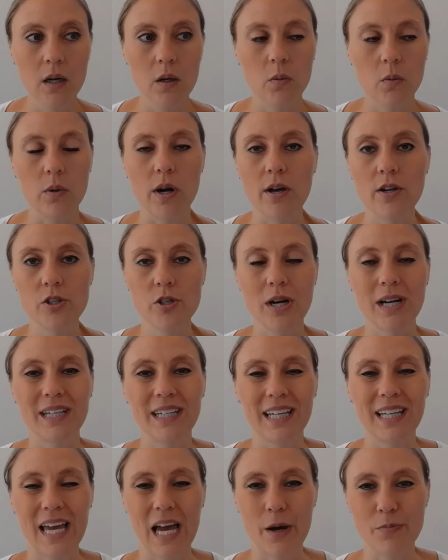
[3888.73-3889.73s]
We're not trying to
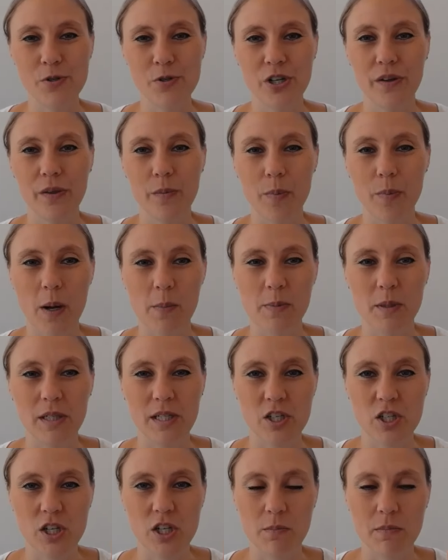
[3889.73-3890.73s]
capture the
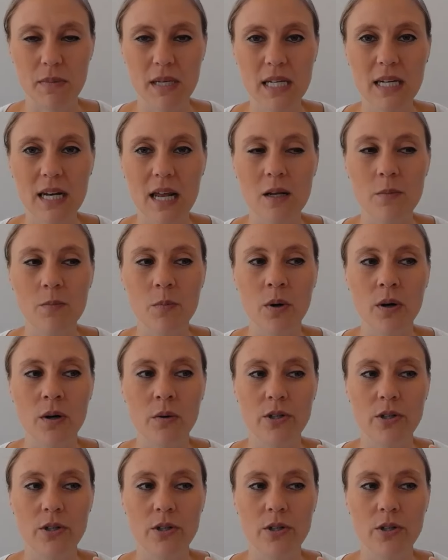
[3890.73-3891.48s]
population mean anymore.